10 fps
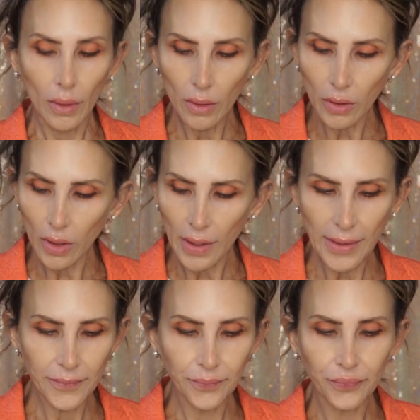All
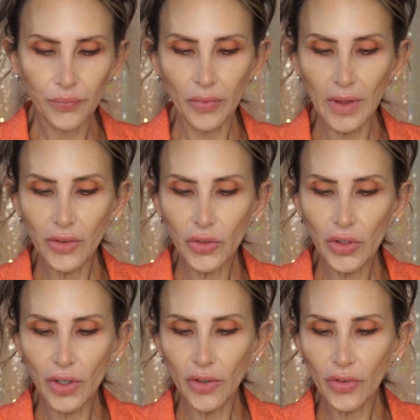right, that's
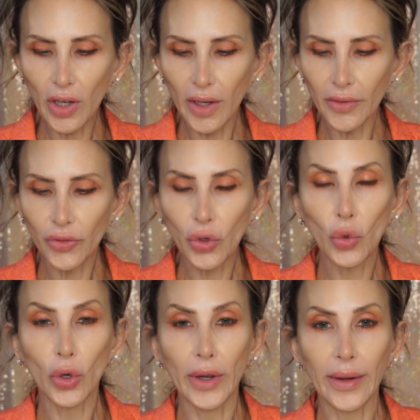enough
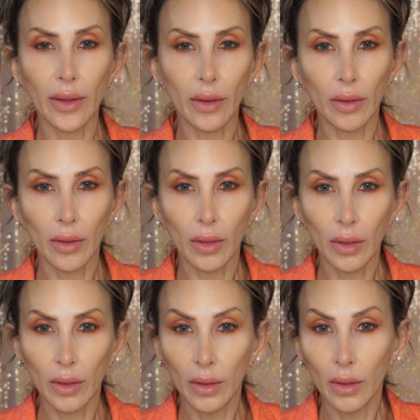contouring.
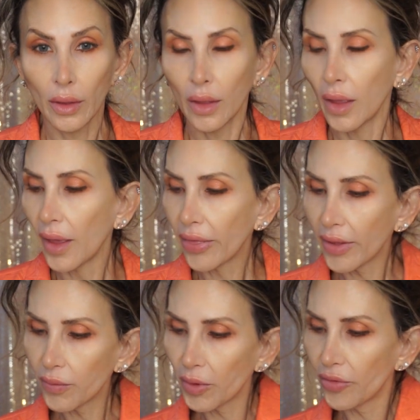I
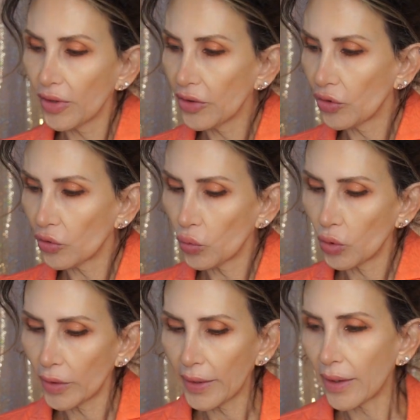think my face is
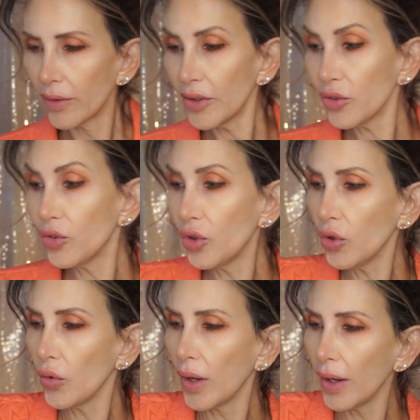worn out. Let's
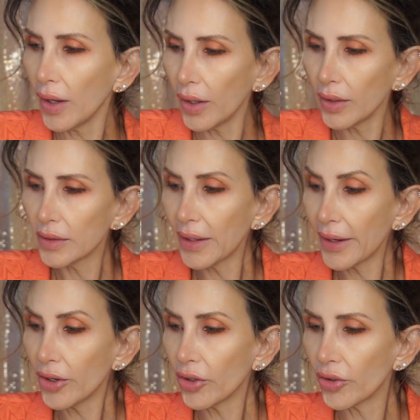do a
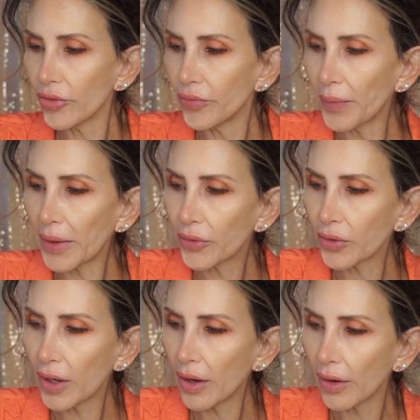layer of
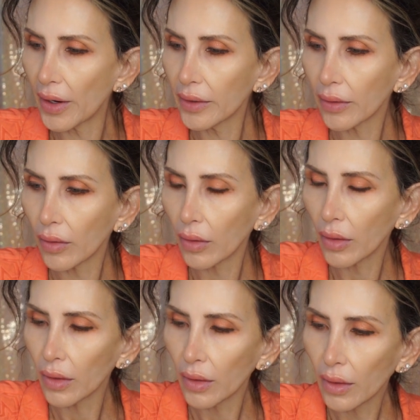mascara
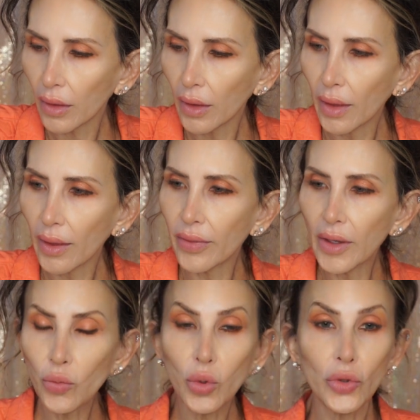and
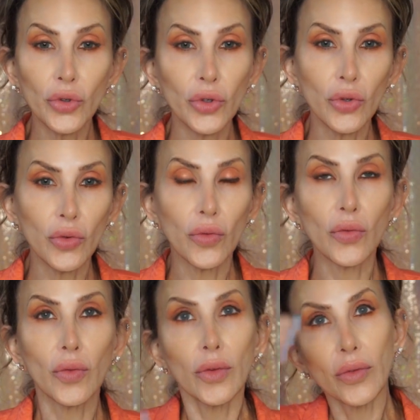then we'll do
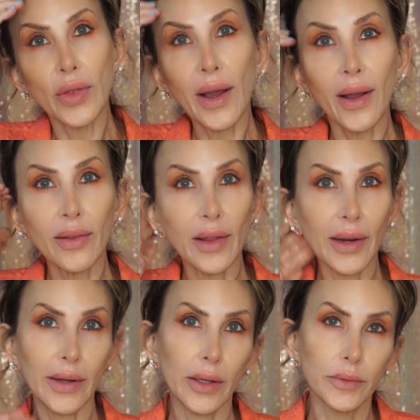the
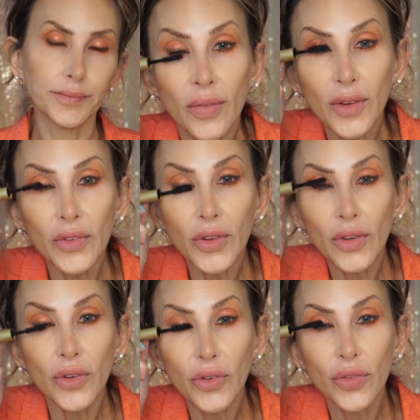highlighting. This
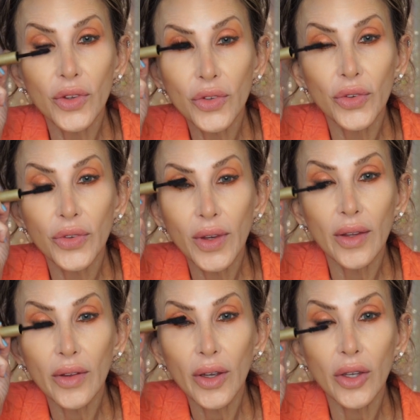is the
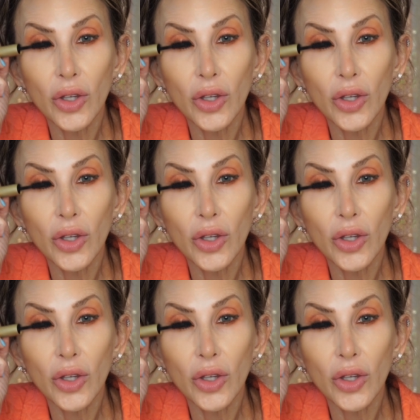Stila